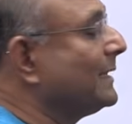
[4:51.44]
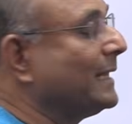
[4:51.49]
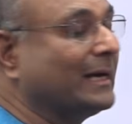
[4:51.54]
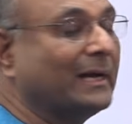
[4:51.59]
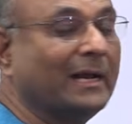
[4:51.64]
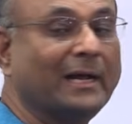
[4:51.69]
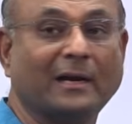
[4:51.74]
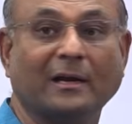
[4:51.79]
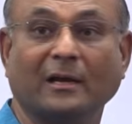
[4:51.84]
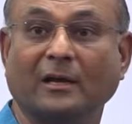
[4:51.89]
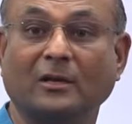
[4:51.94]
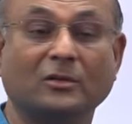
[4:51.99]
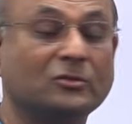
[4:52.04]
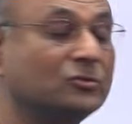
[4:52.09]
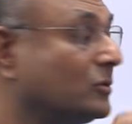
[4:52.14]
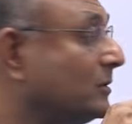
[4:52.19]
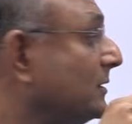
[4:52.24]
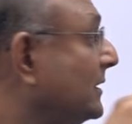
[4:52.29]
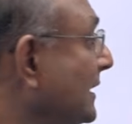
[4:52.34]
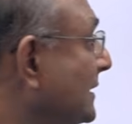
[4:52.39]
that R.
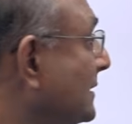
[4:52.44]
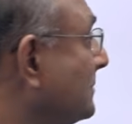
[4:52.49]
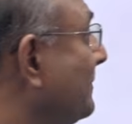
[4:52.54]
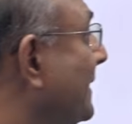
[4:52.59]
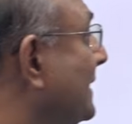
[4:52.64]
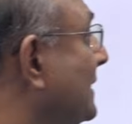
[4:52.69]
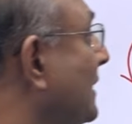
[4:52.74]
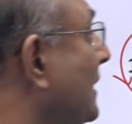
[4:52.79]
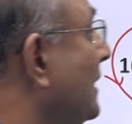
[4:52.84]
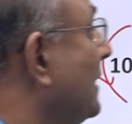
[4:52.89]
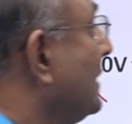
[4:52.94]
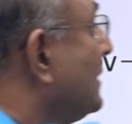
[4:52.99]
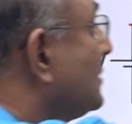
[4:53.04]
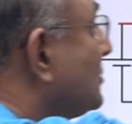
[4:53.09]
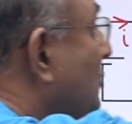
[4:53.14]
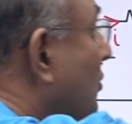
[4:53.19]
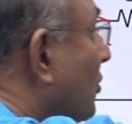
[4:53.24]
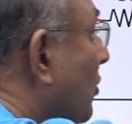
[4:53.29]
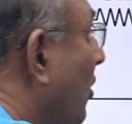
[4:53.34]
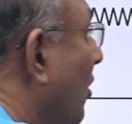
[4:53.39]
So this method
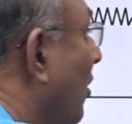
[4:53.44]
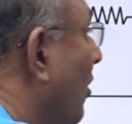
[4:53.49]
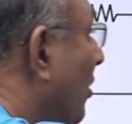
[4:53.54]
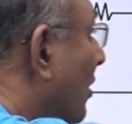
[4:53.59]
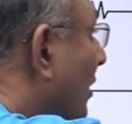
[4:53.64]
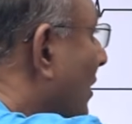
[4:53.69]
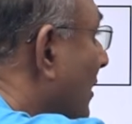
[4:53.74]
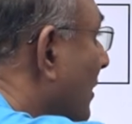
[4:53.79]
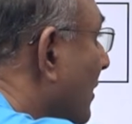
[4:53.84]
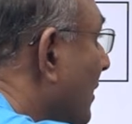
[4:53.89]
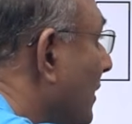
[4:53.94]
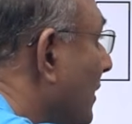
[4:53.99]
is wrong.